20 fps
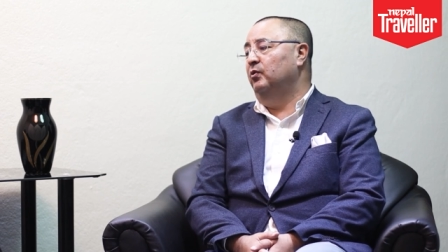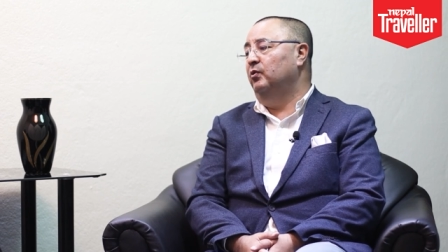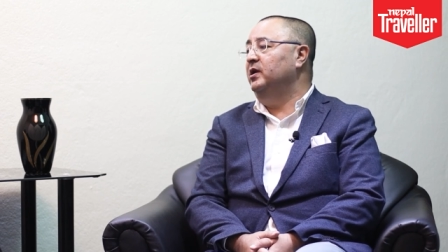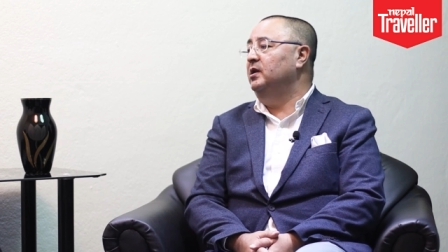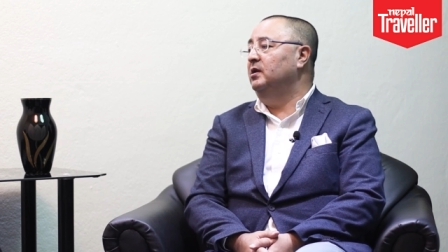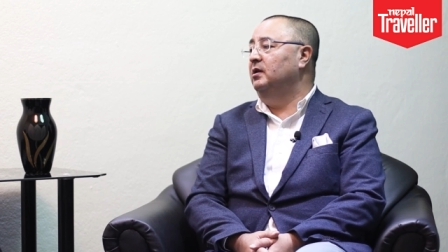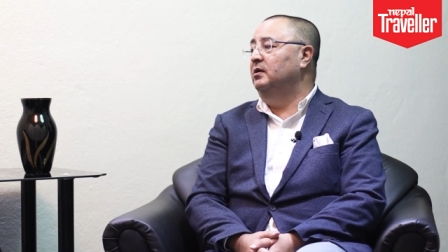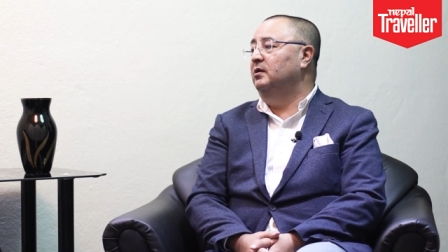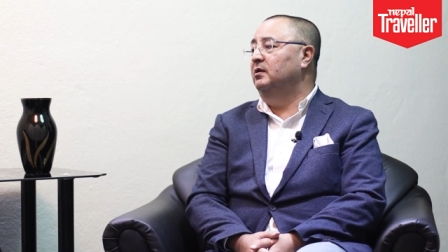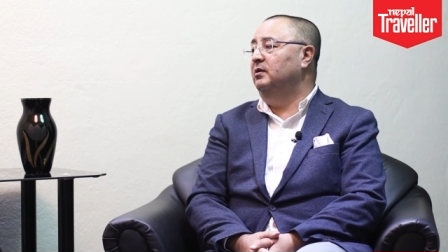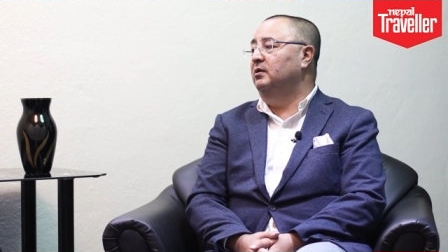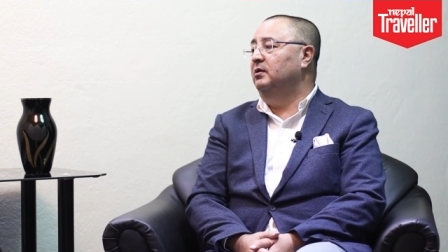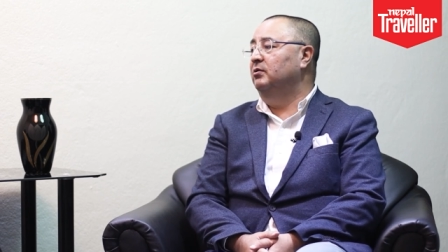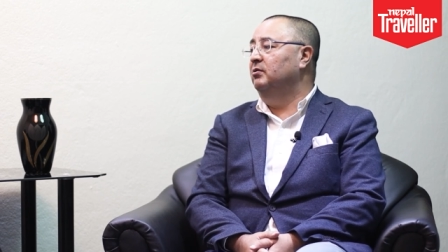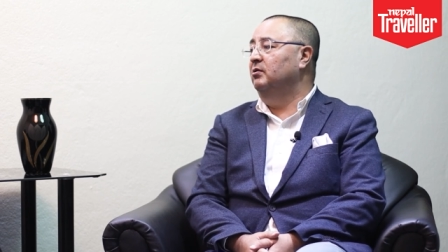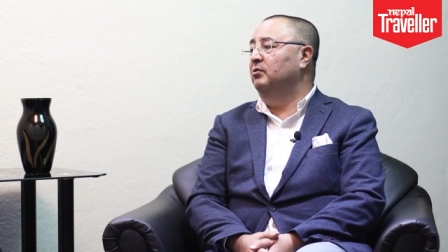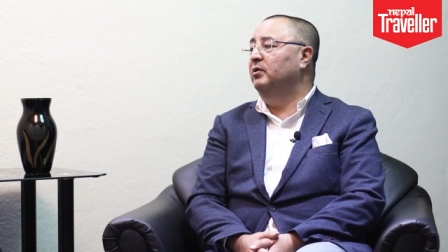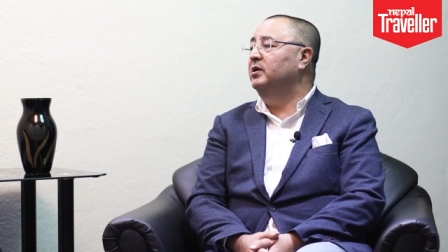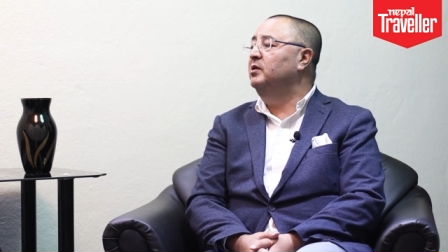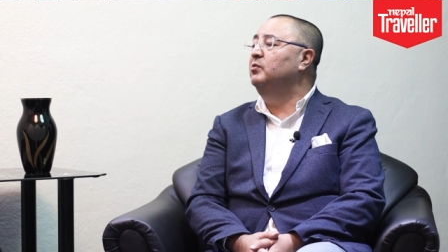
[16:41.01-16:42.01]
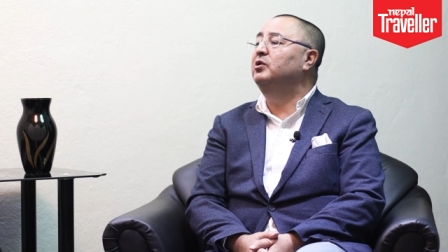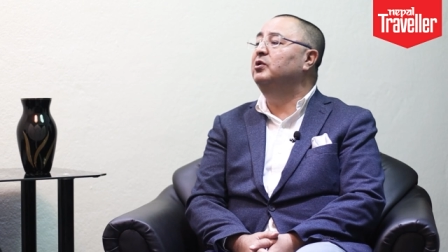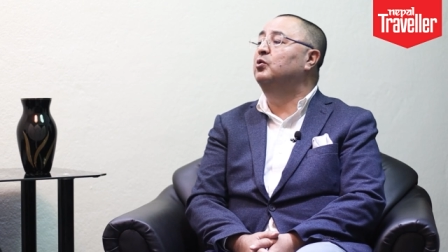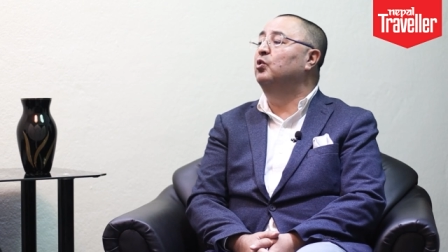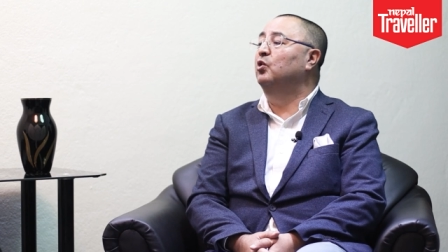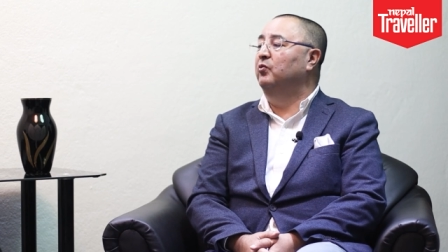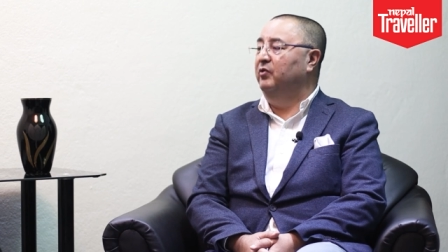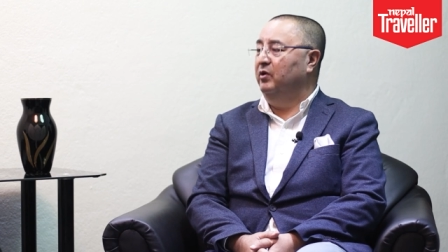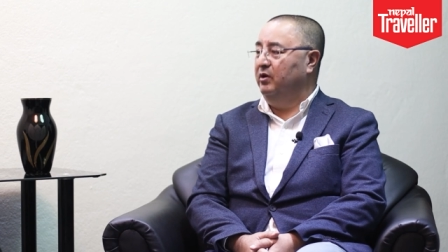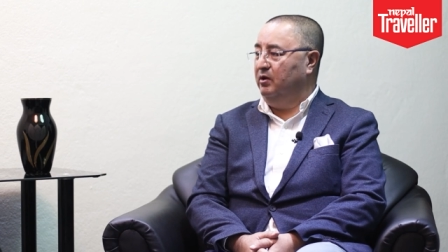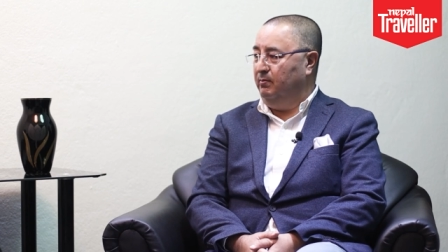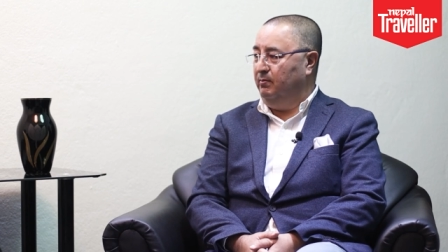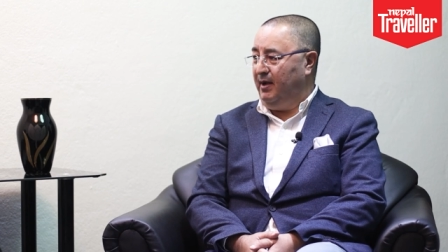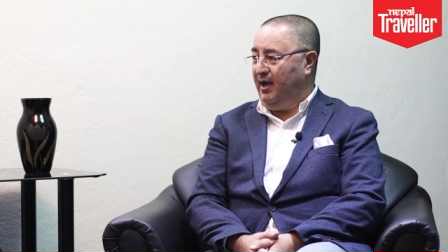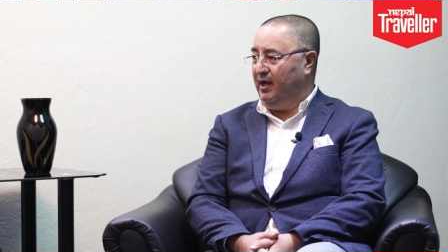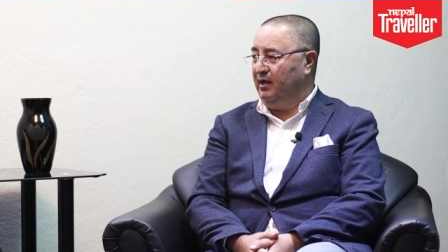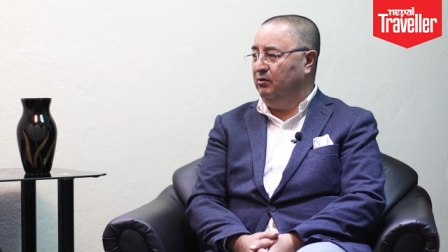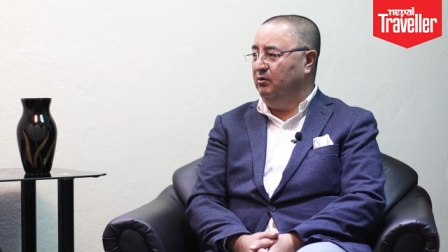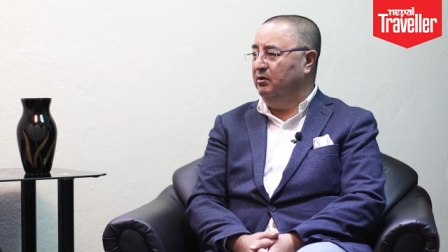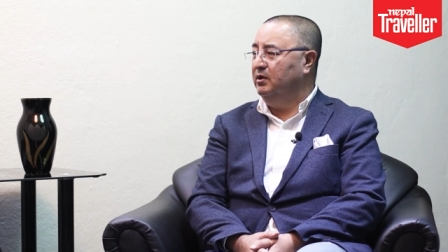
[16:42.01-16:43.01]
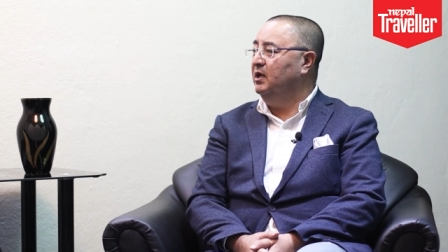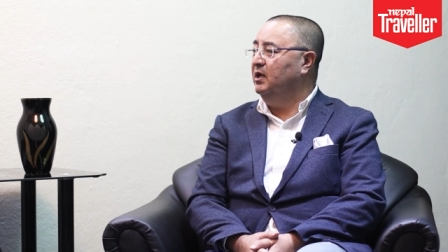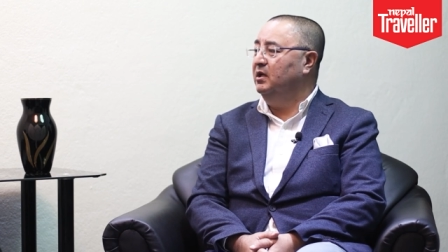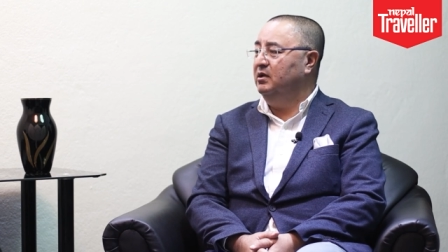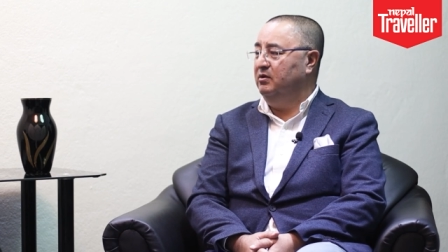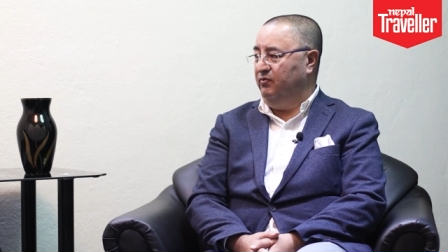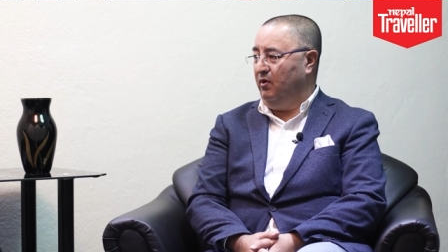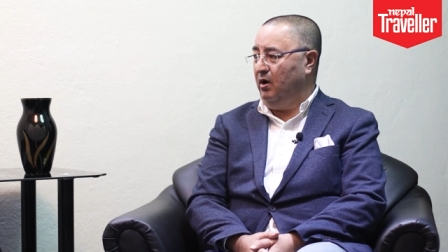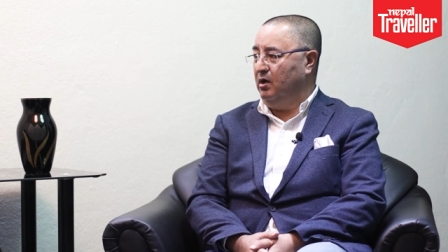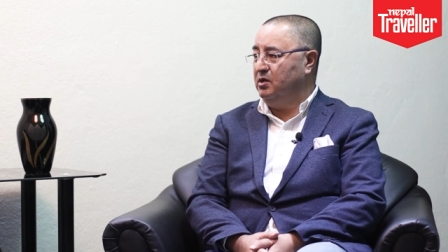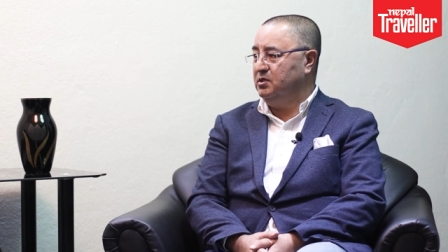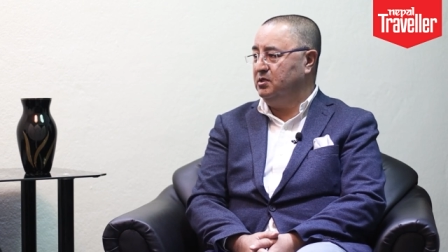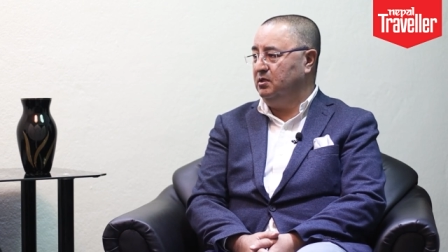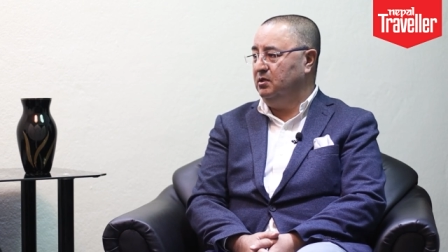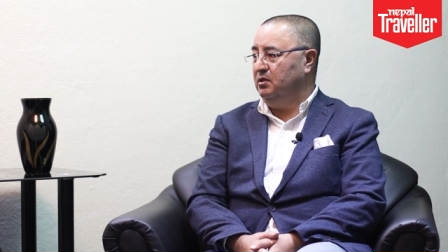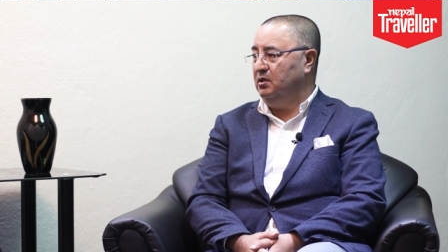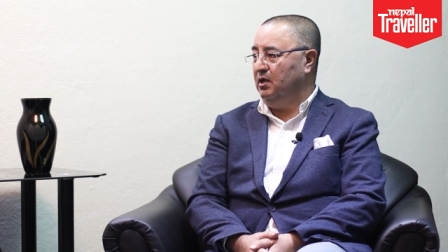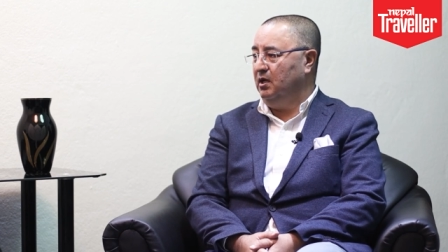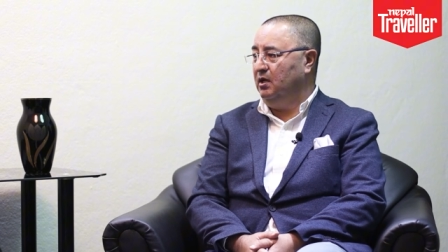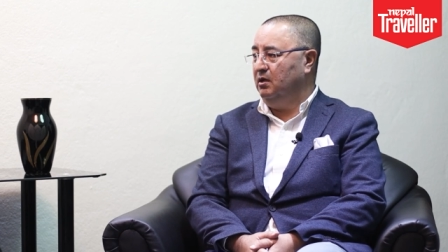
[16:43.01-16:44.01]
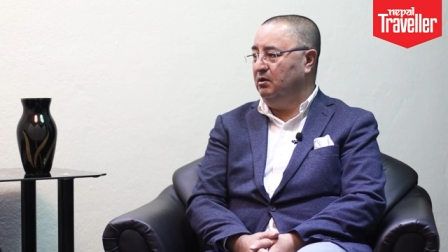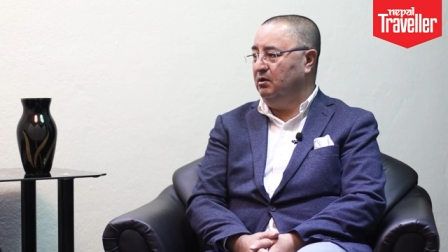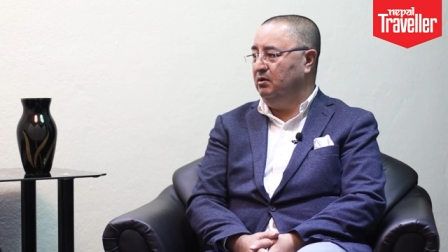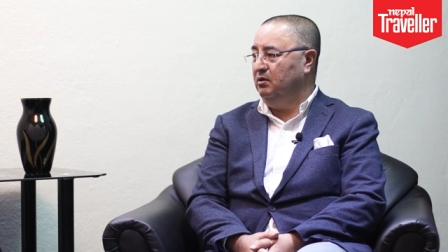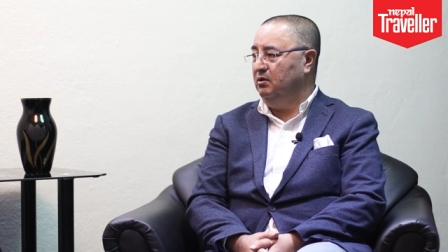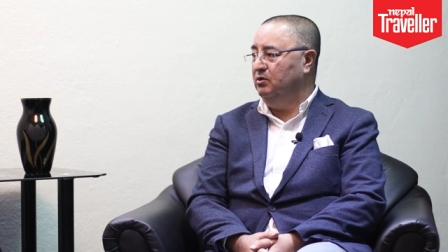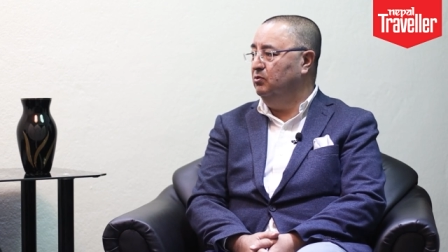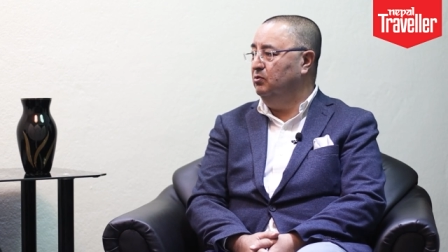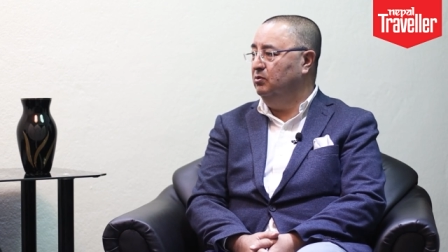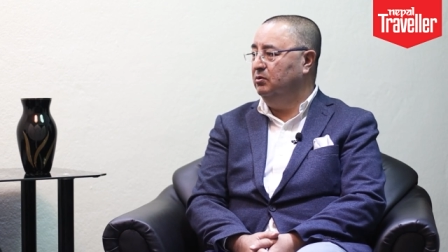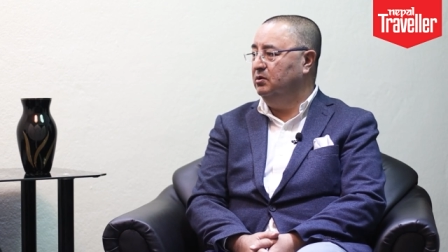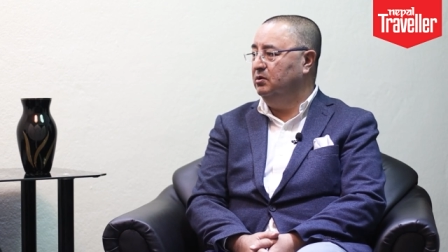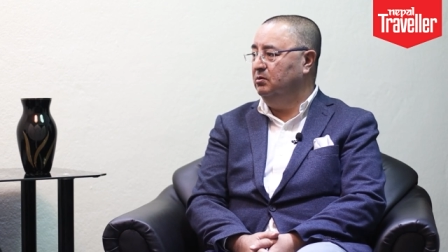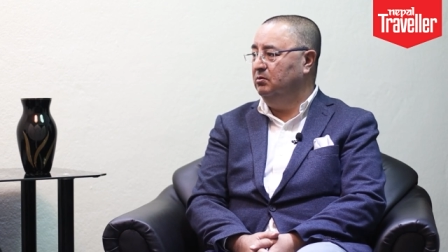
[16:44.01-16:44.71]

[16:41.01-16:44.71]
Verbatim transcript: when you know when we go for a banquet any function and you